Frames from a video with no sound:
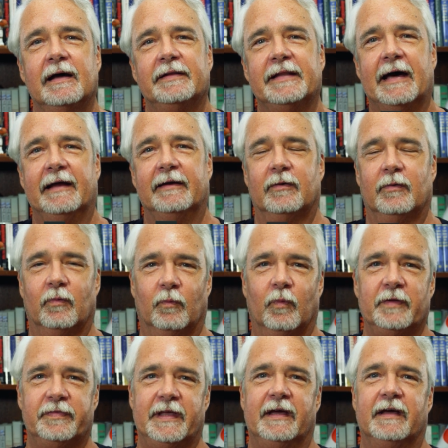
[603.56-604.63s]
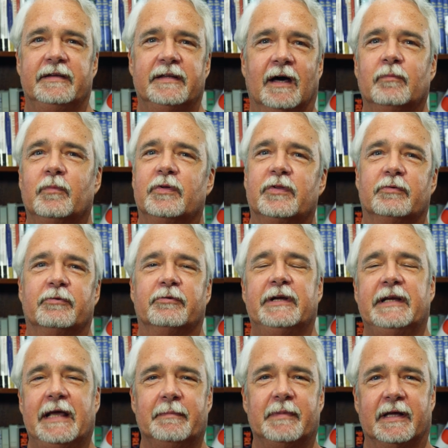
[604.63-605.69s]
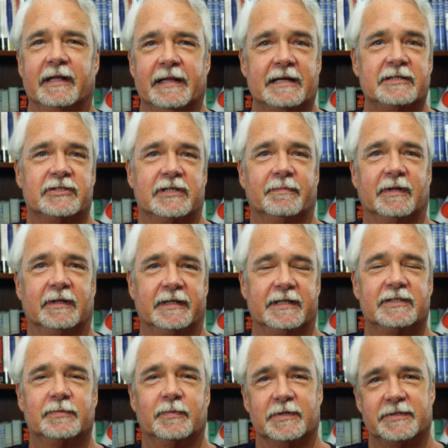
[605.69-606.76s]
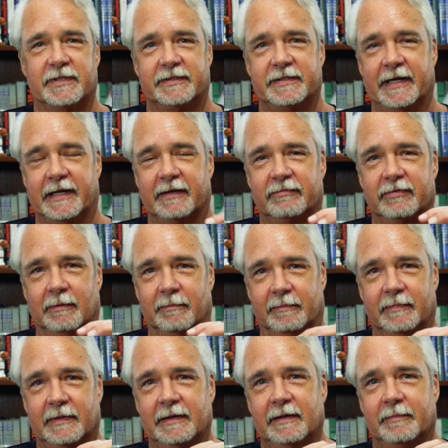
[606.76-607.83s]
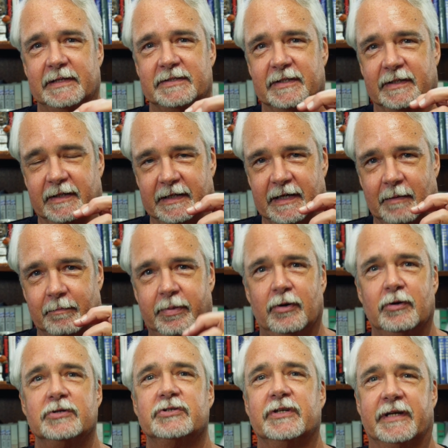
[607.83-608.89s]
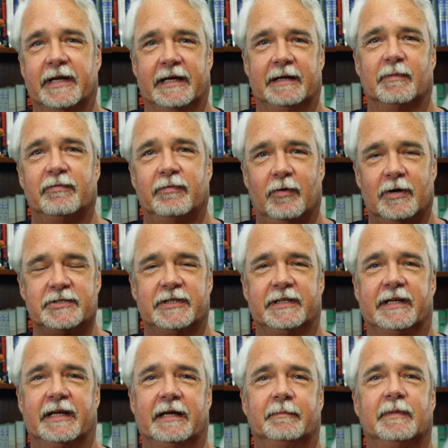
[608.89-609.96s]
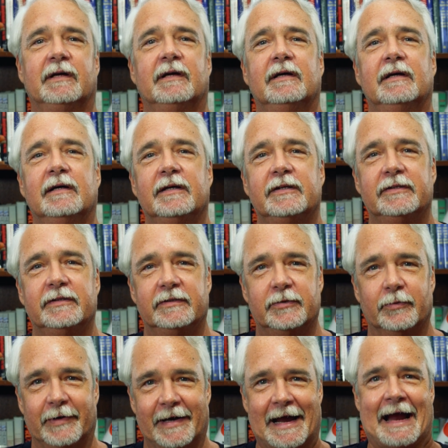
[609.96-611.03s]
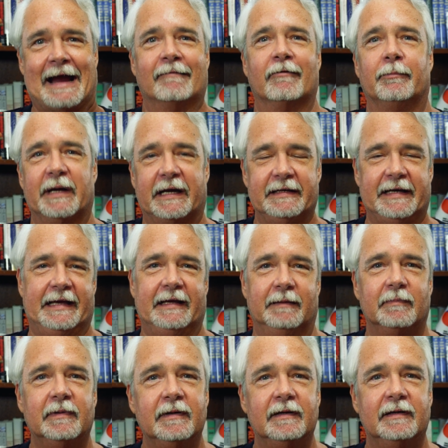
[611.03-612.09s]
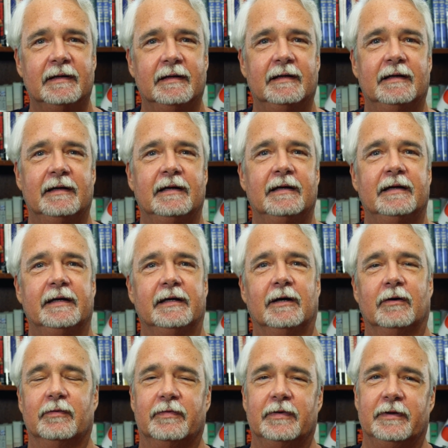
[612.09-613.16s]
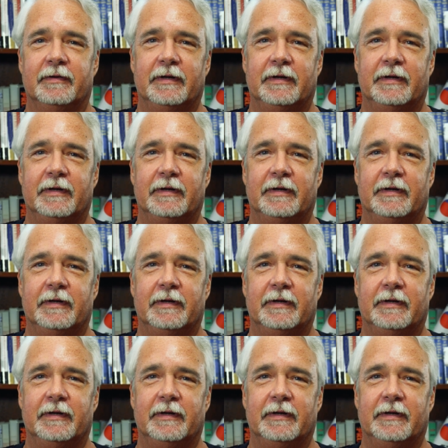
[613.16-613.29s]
that what they had done with the renaming of that ship, at least, was to take it from basically a Persian name, a Farsi name, to an Arabic name. You know,